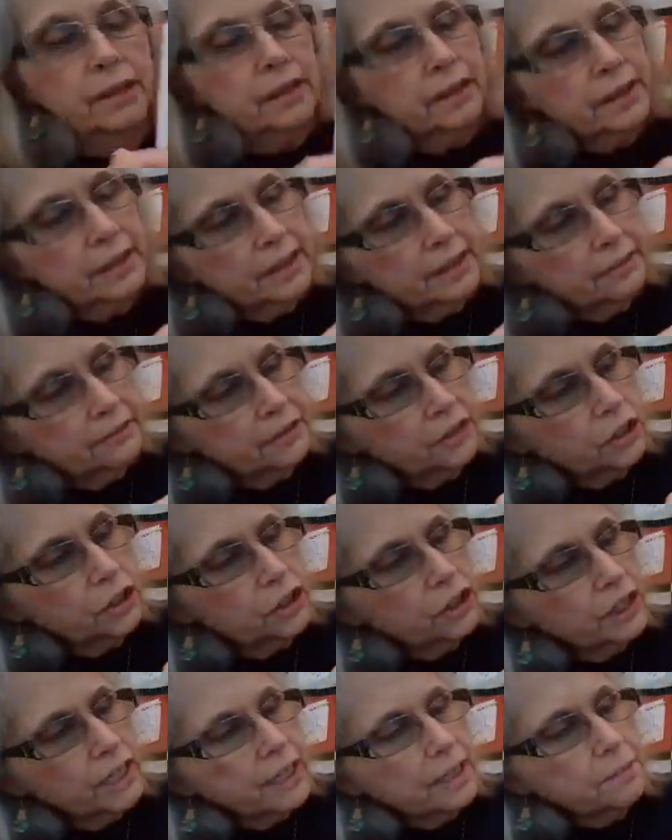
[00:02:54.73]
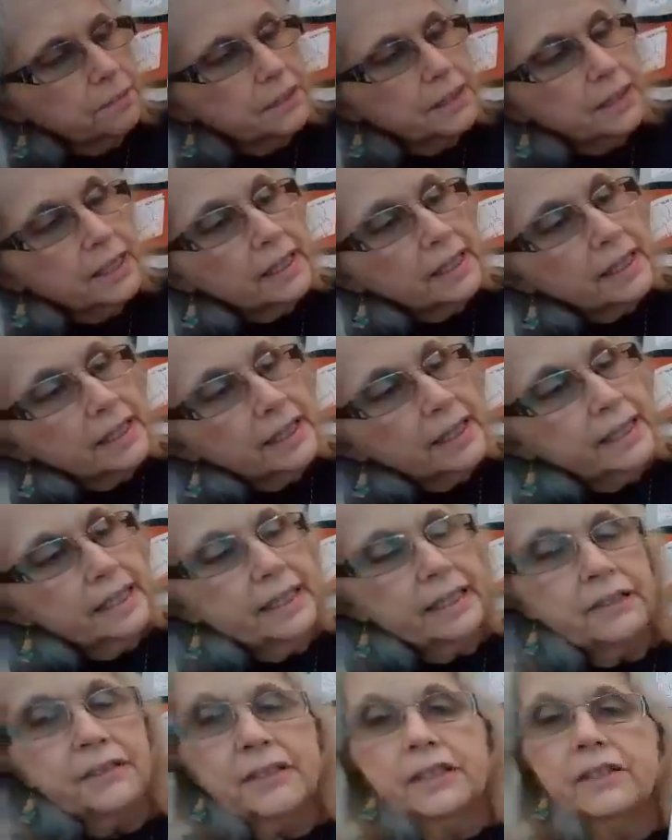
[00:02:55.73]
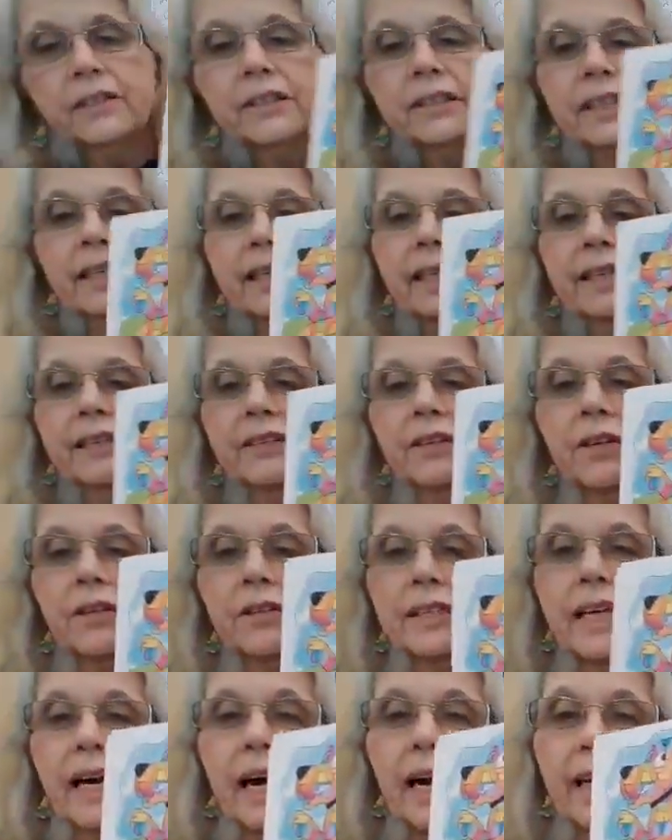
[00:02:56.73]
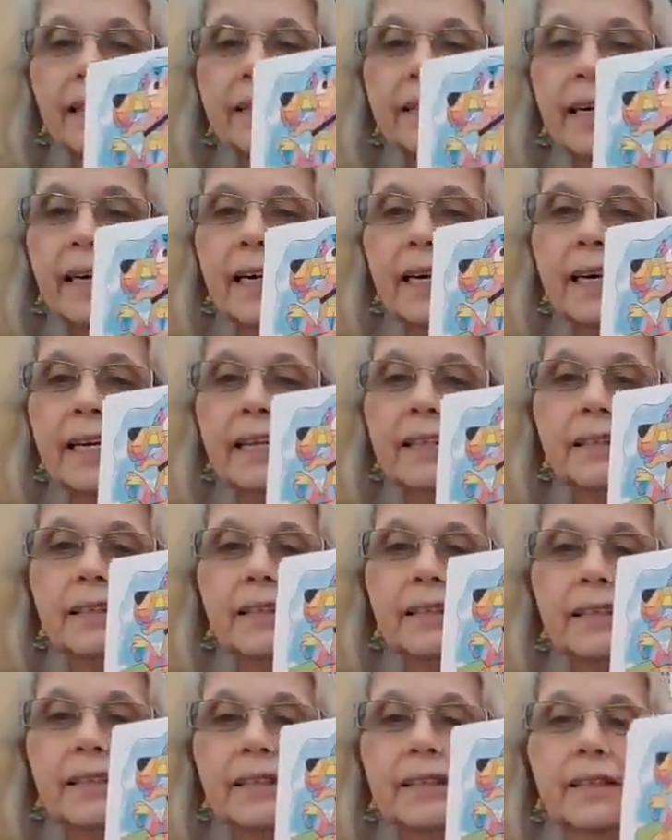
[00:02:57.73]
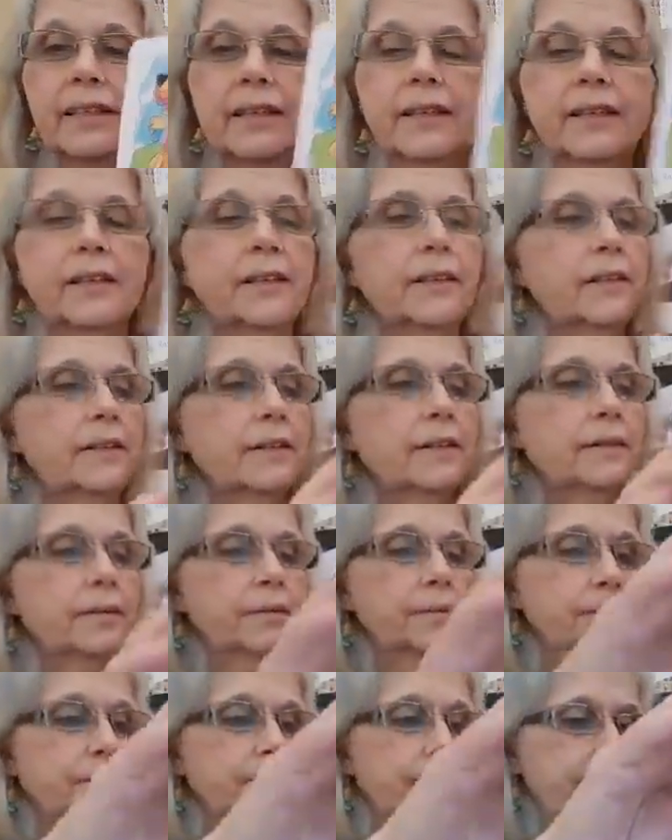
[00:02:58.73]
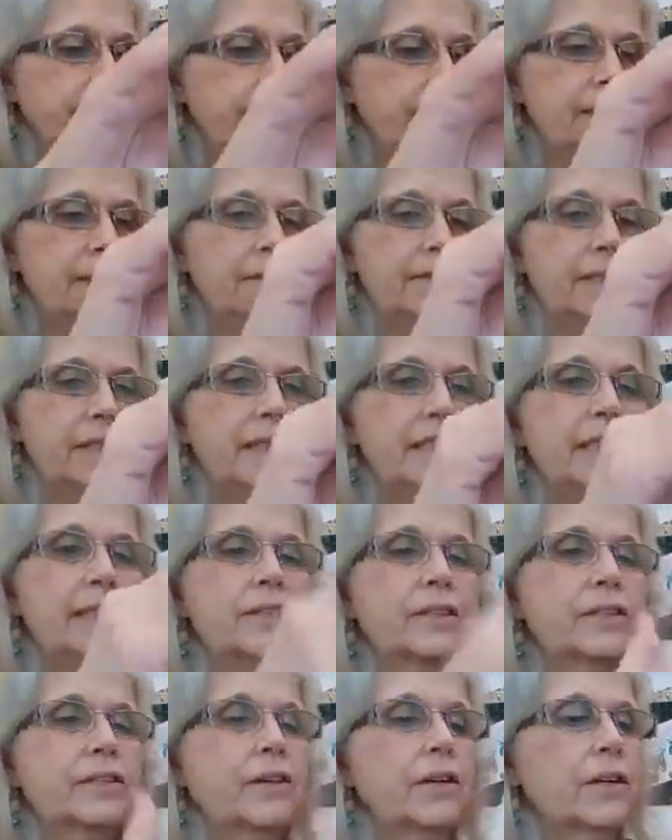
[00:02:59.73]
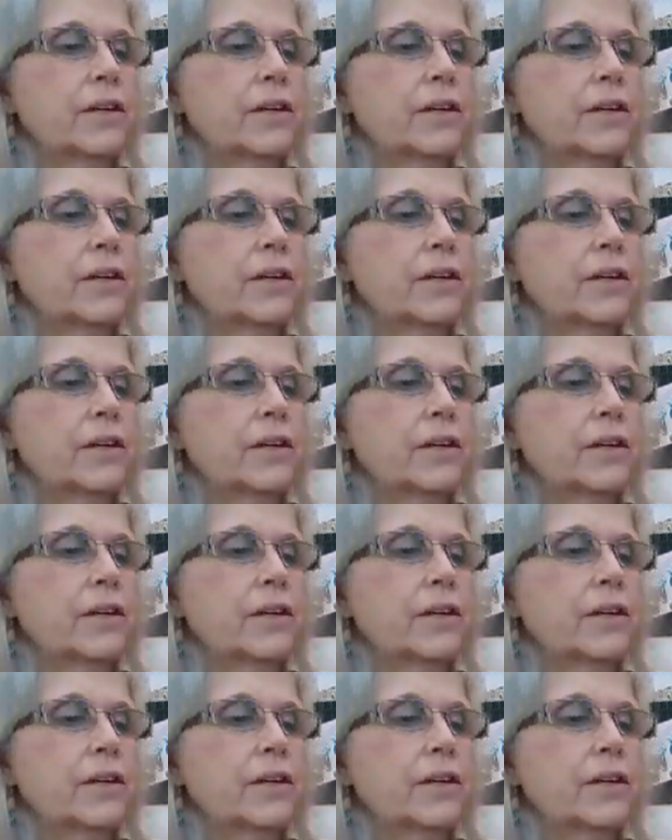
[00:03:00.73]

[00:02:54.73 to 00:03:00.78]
Look at the different shapes. And here he looks like he's all tie-dyed. Oh, never seen a